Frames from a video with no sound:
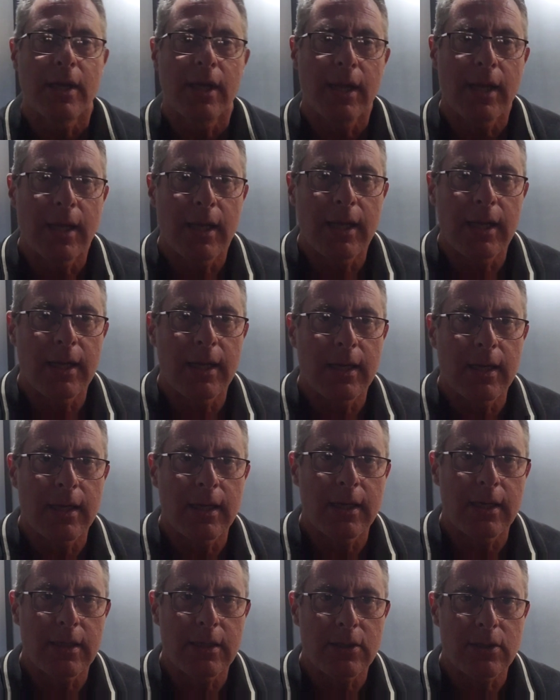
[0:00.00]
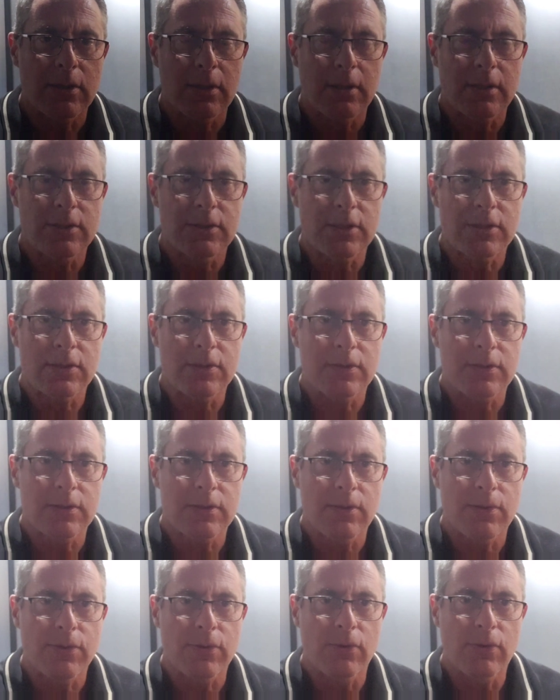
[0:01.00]
and I
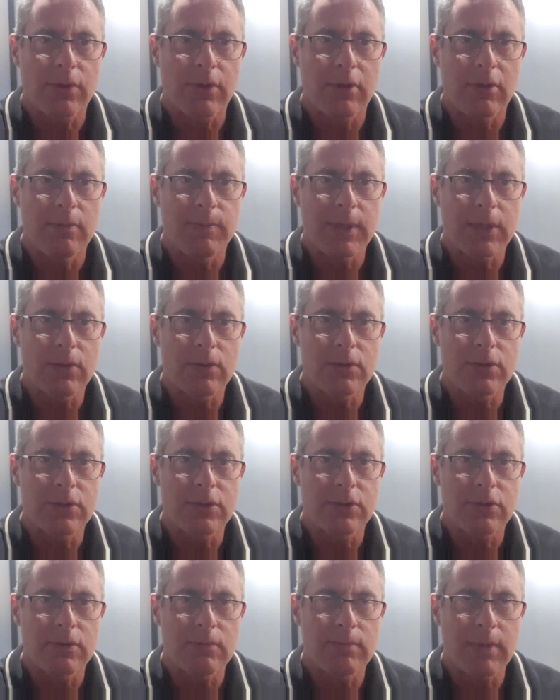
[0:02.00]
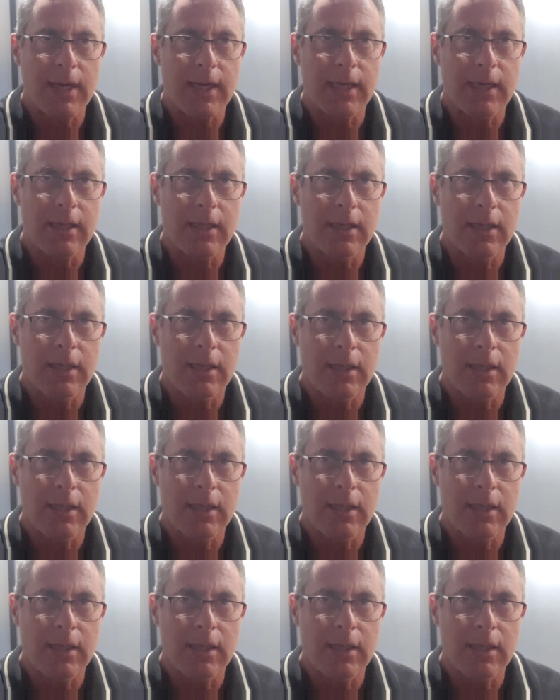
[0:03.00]
just thought it would be good to make